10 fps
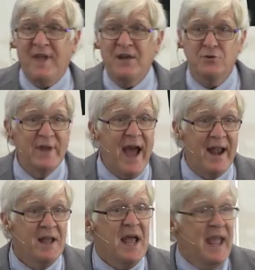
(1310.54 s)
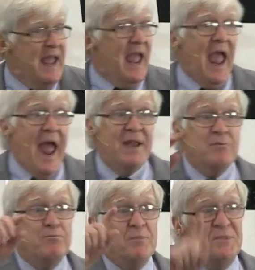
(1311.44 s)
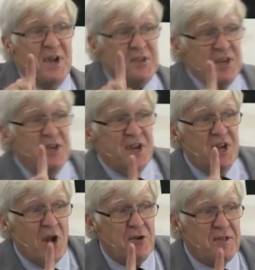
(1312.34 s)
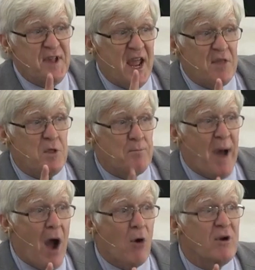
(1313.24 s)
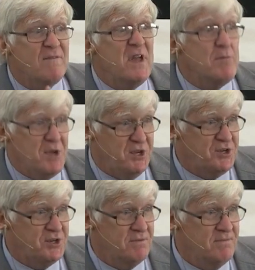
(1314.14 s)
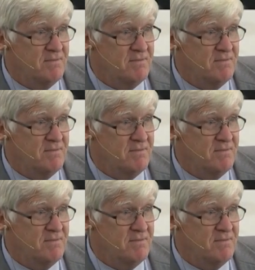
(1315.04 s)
schedule he had. And Nixon didn't understand the power of image.